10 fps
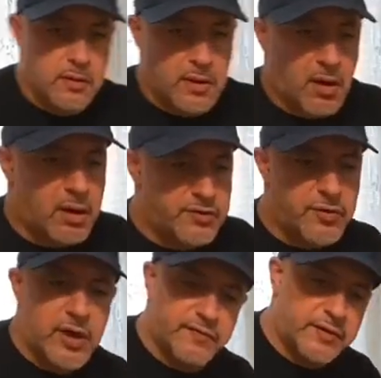hard
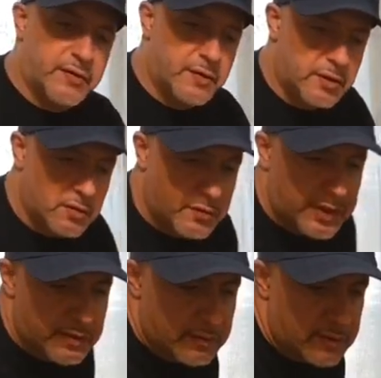drive under the unit,
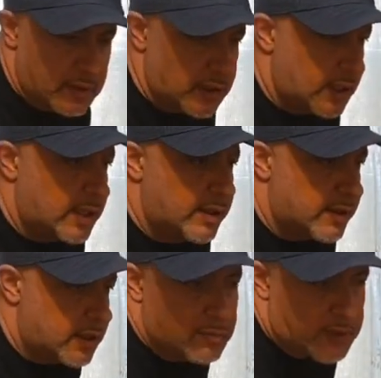
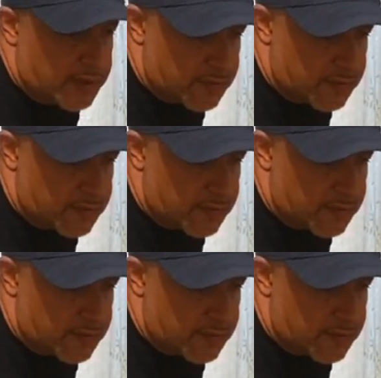keep it in